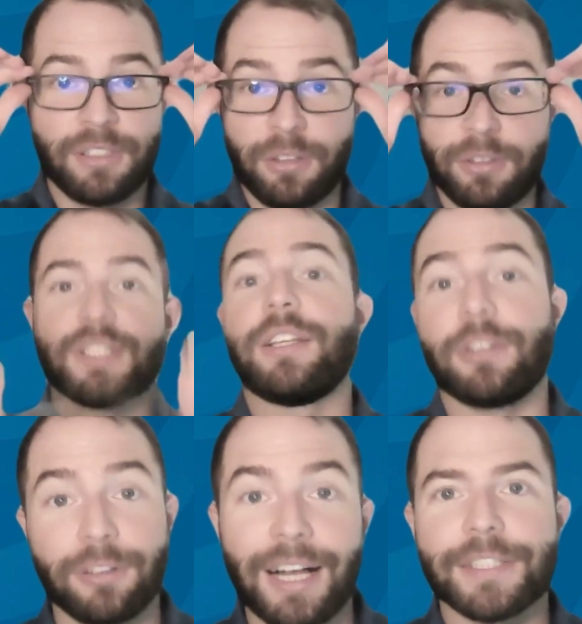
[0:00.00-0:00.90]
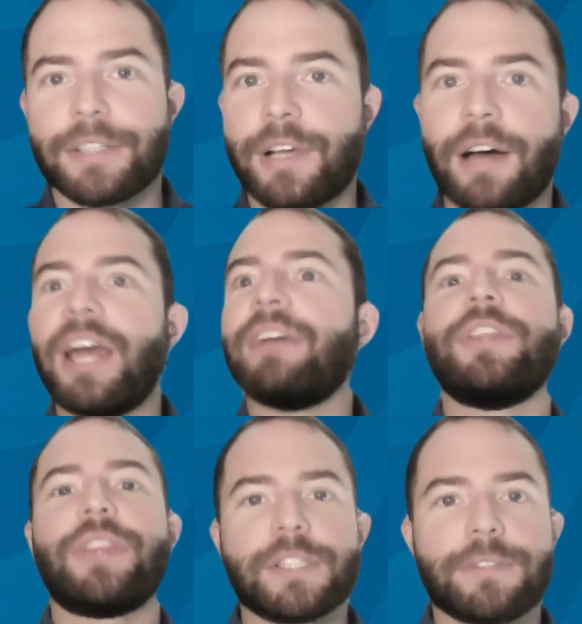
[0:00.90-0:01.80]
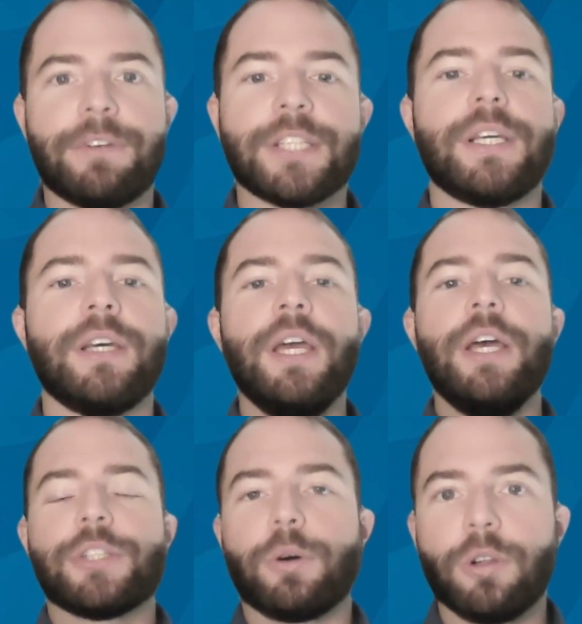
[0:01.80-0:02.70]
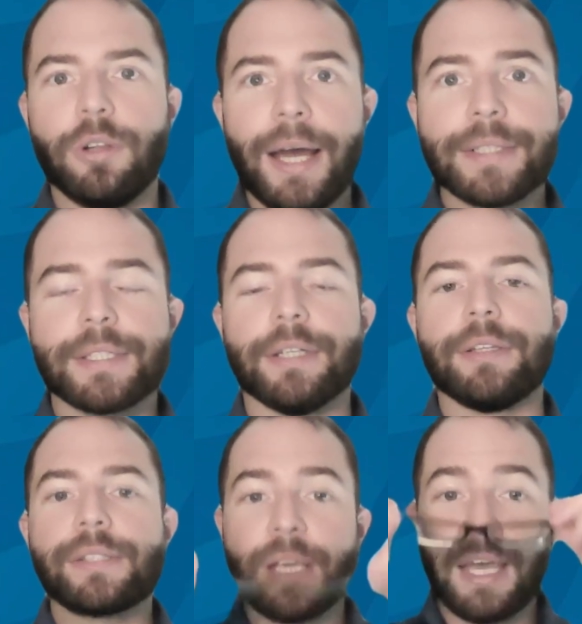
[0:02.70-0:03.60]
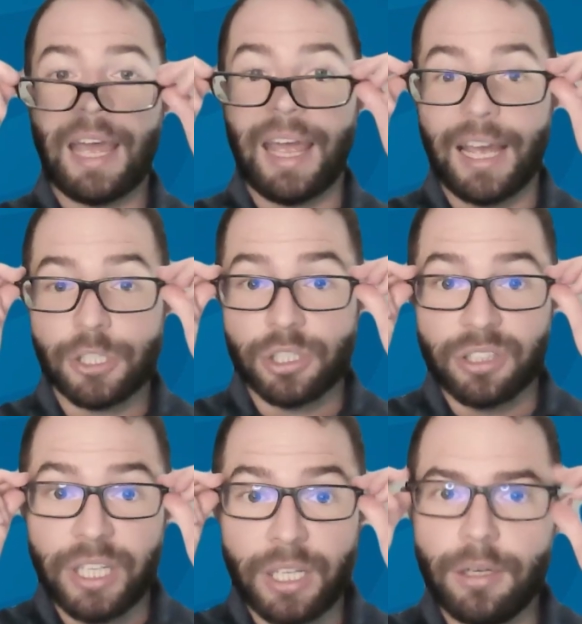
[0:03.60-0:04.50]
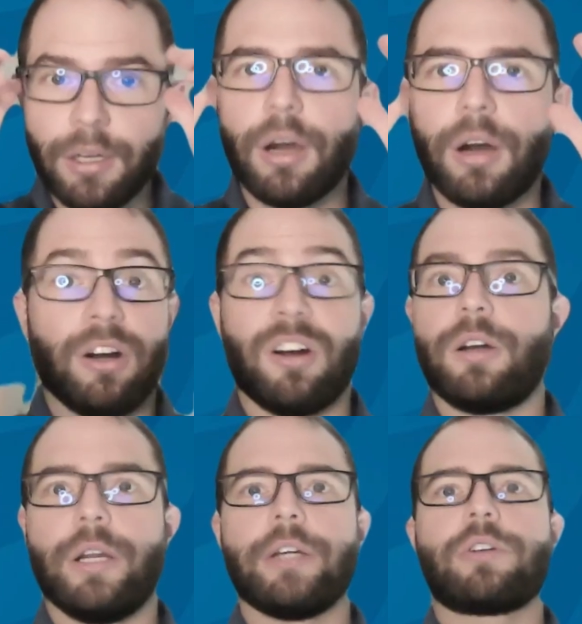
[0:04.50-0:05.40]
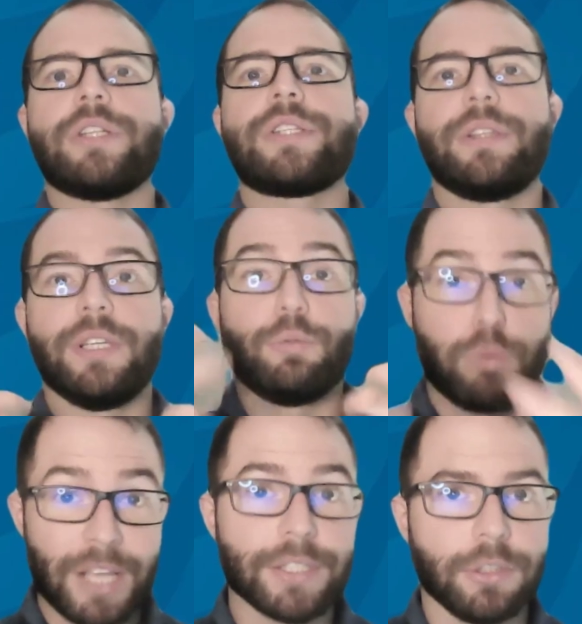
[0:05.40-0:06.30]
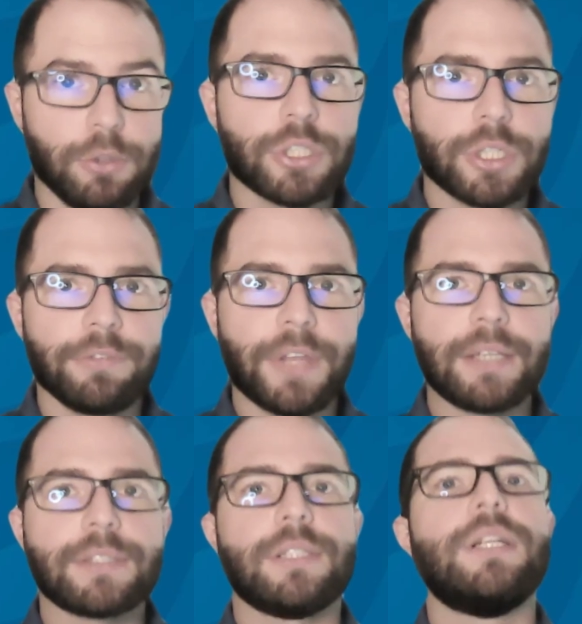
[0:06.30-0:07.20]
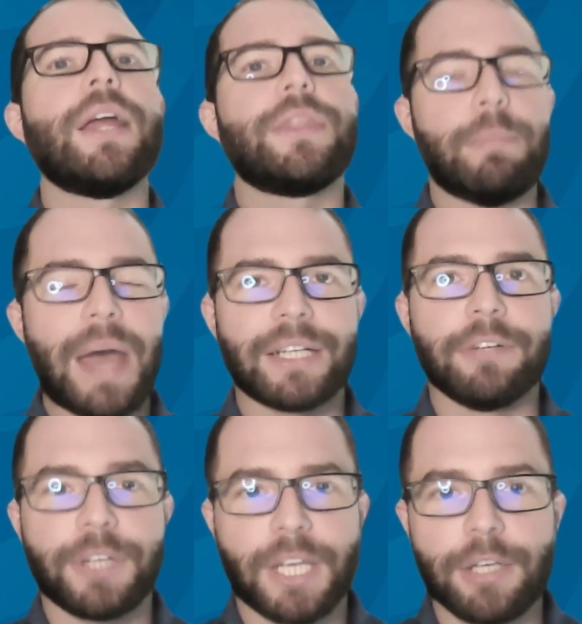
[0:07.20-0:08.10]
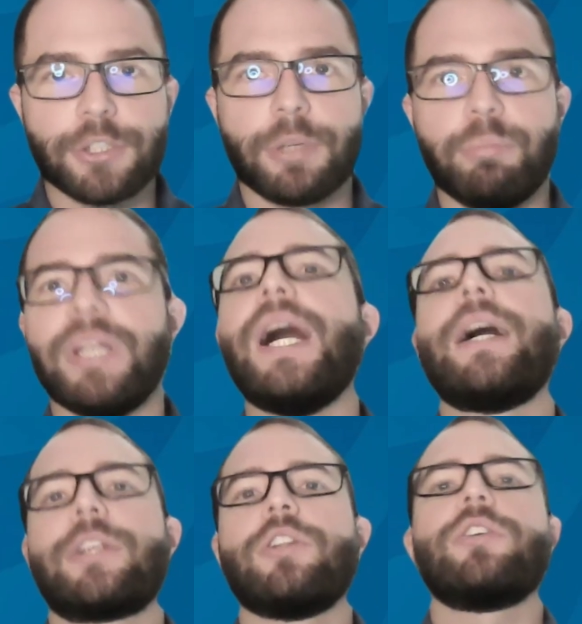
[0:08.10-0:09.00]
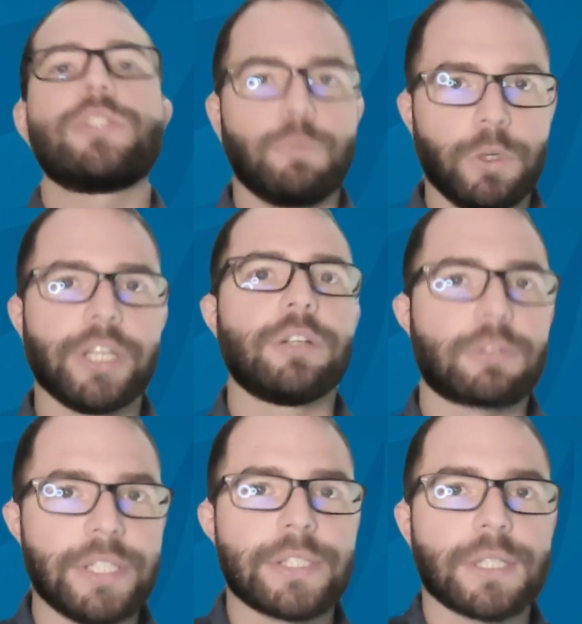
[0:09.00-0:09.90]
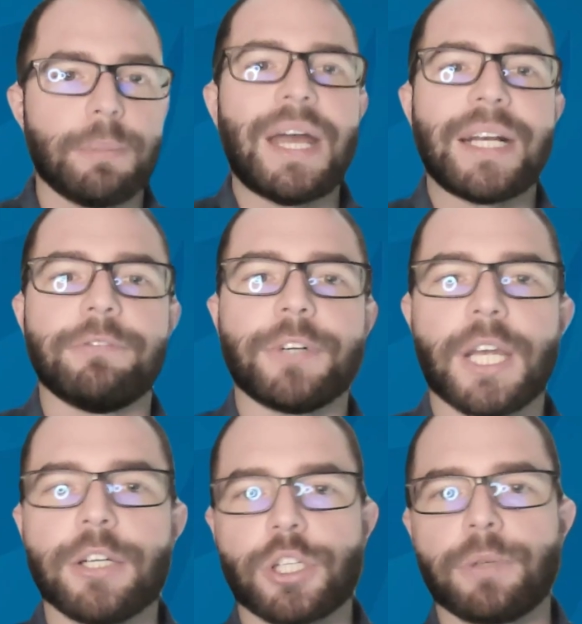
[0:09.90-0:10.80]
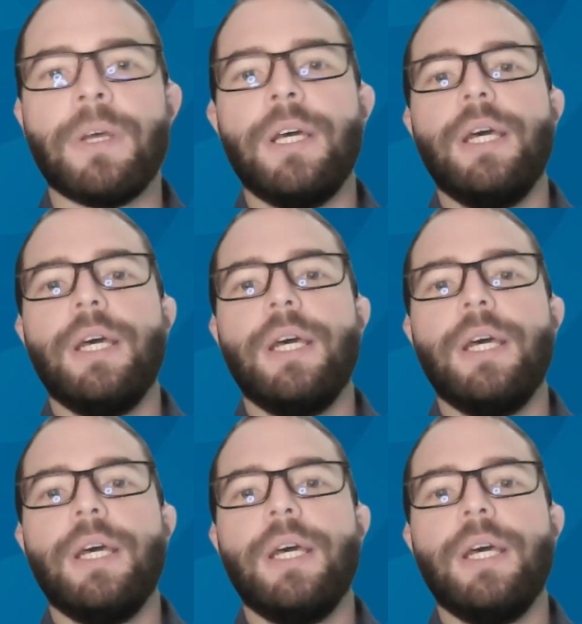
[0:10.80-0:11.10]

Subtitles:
you take your glasses off, everything's fuzzy. So glasses actually are increasing the resolution of things, not the magnification. Binoculars would increase the magnification.